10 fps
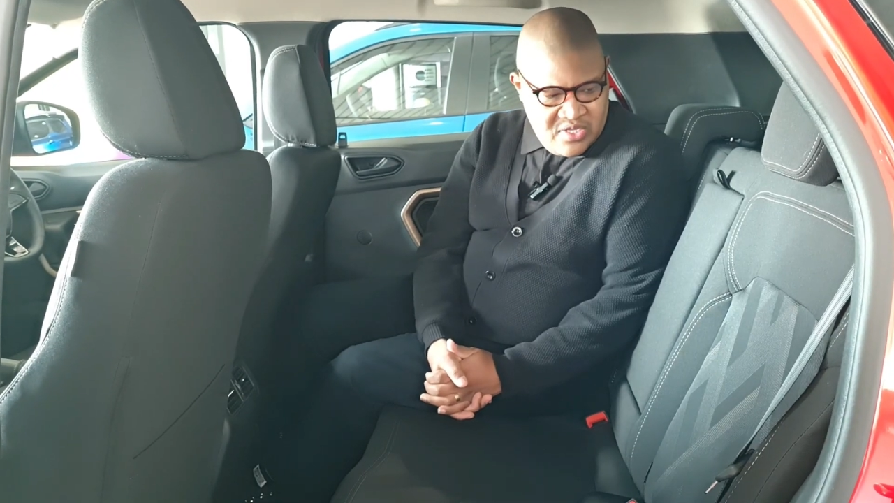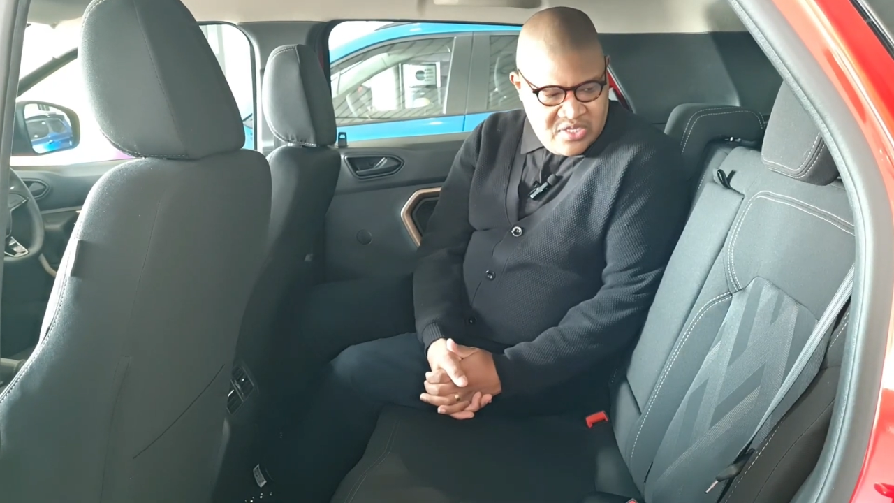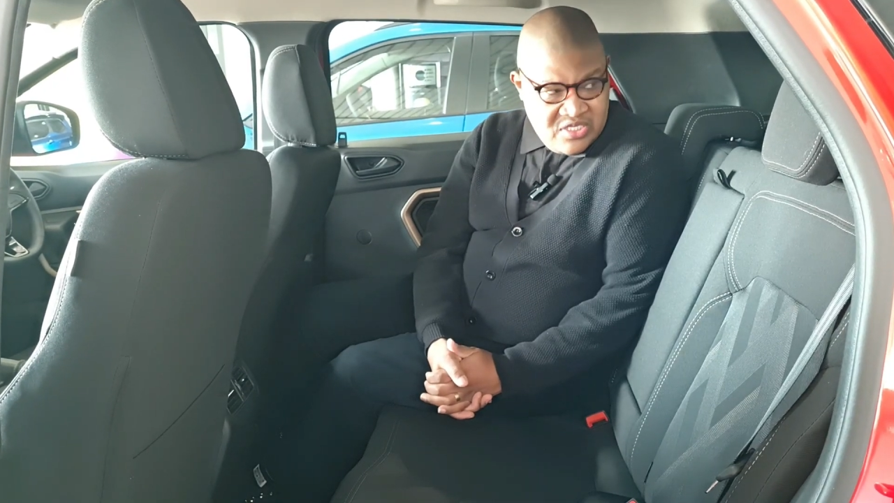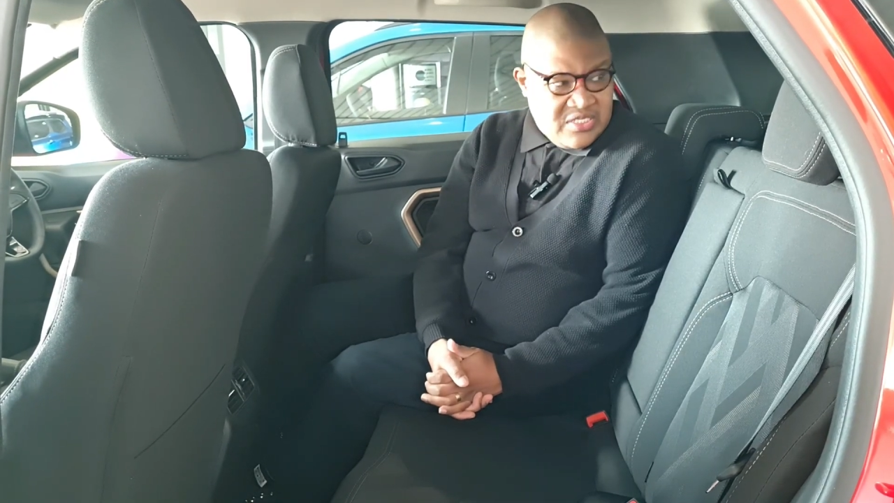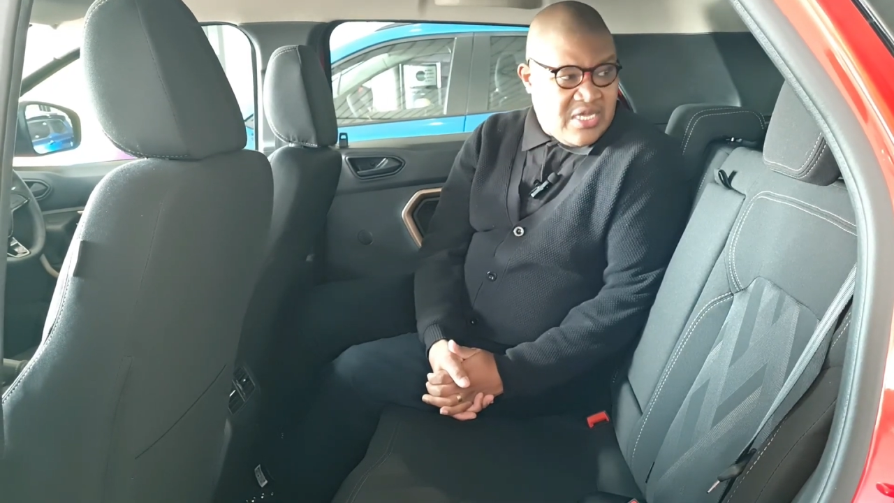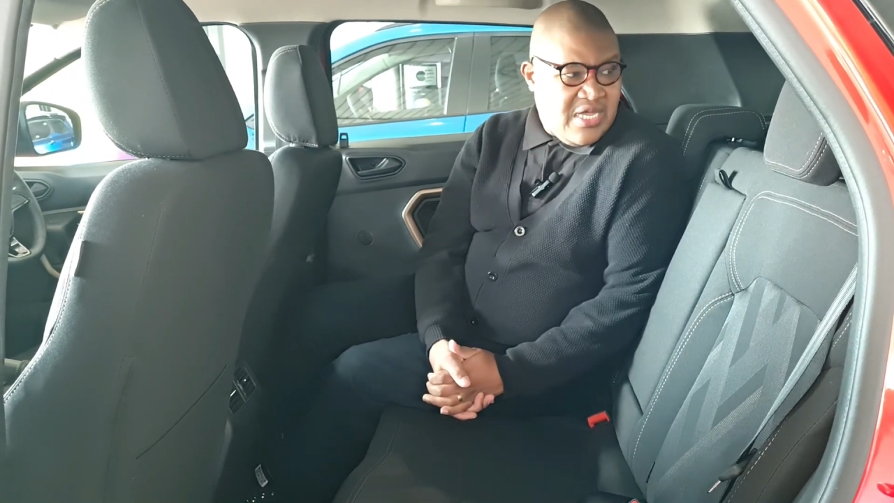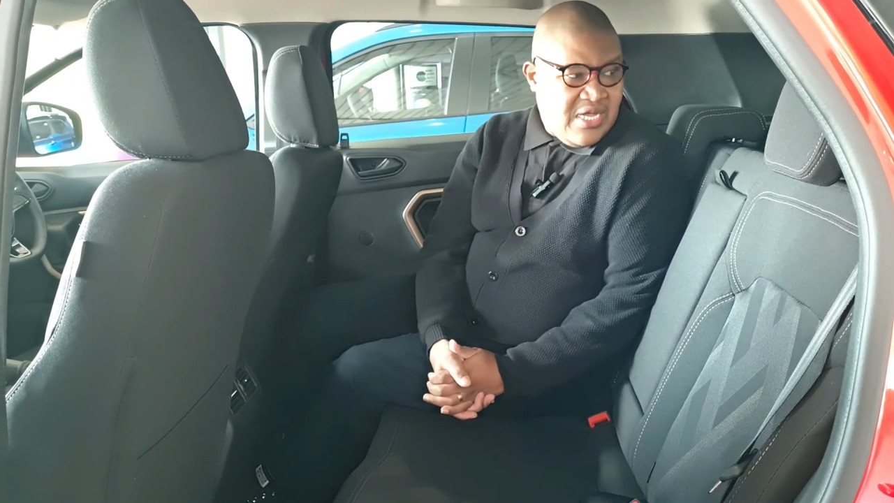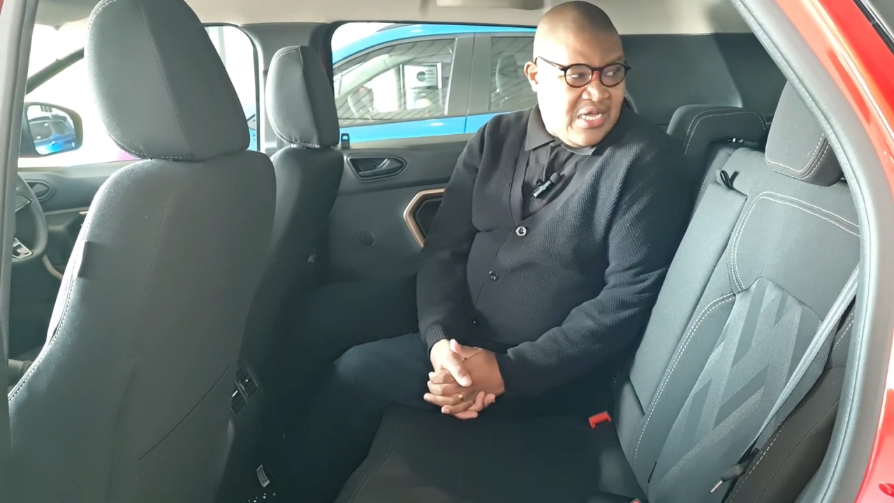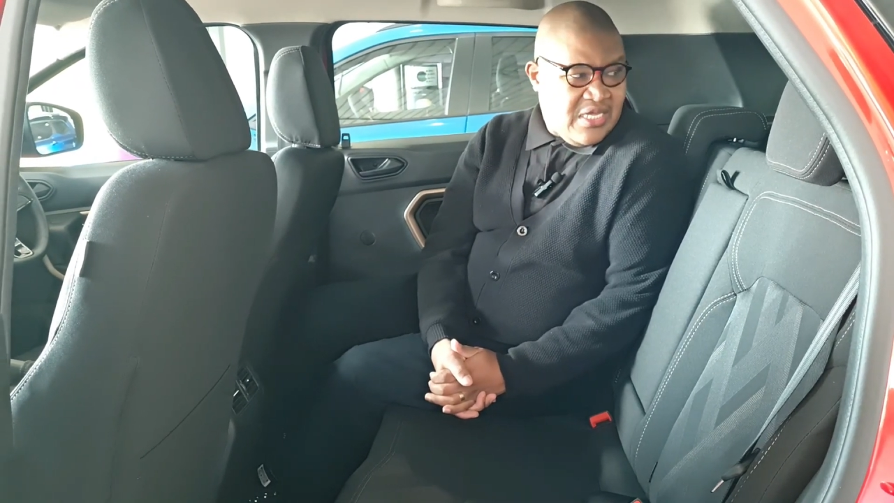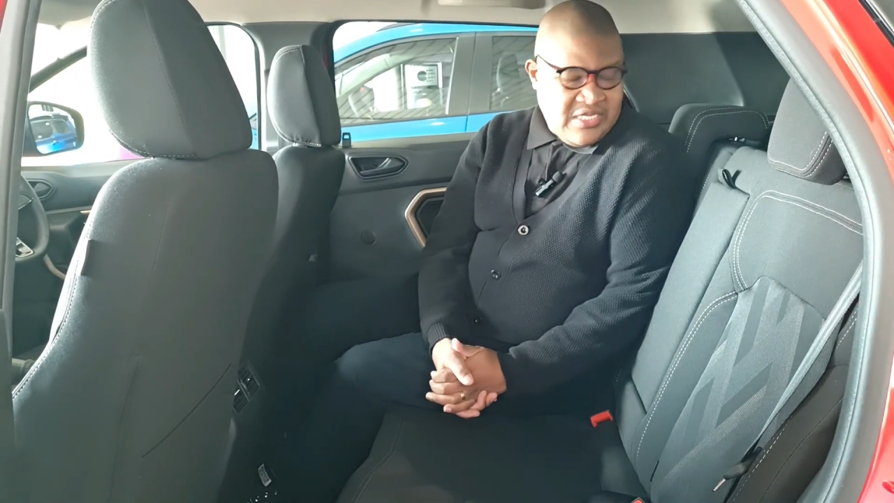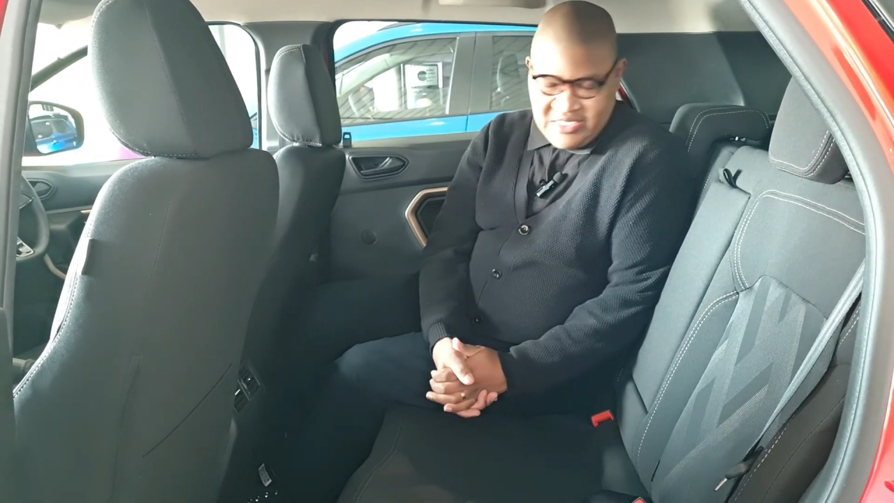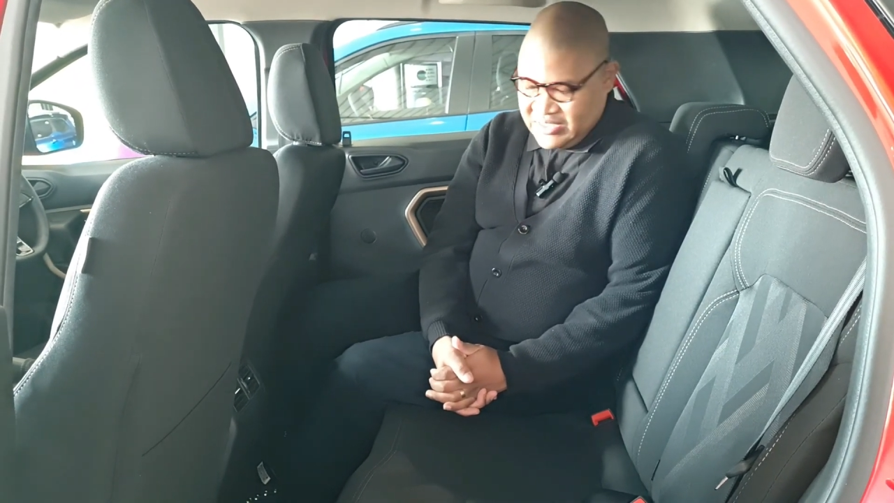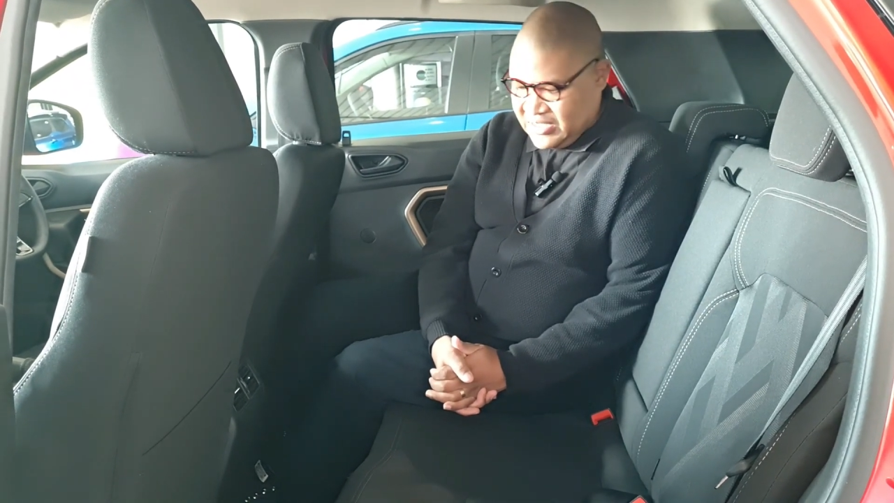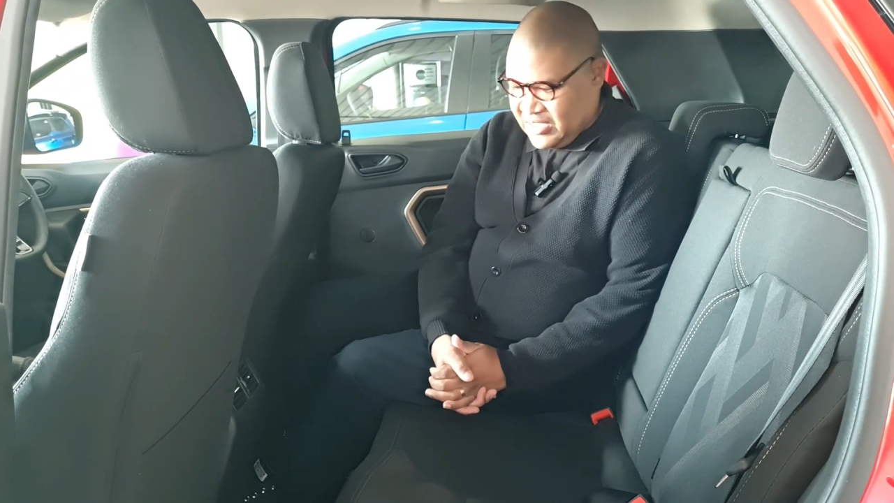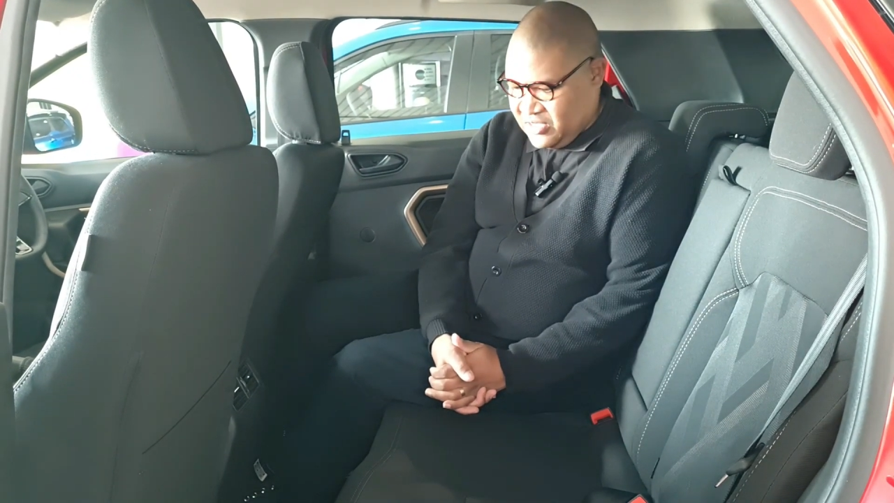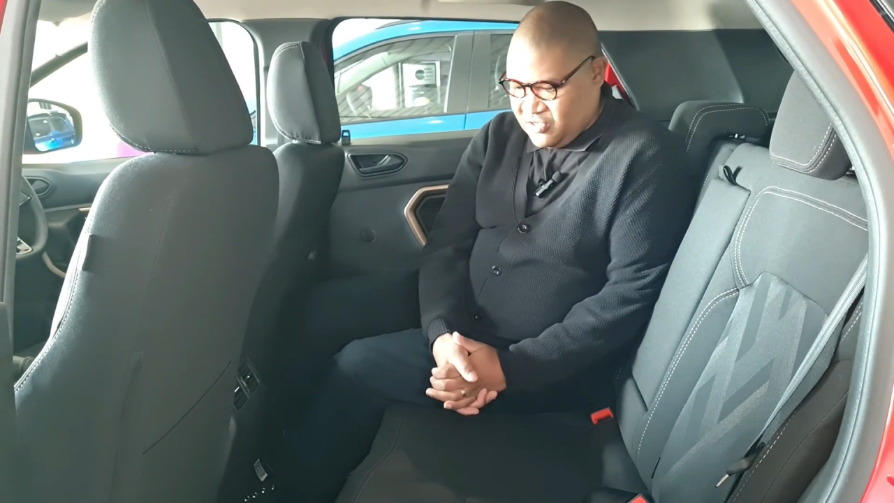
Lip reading: this car, it is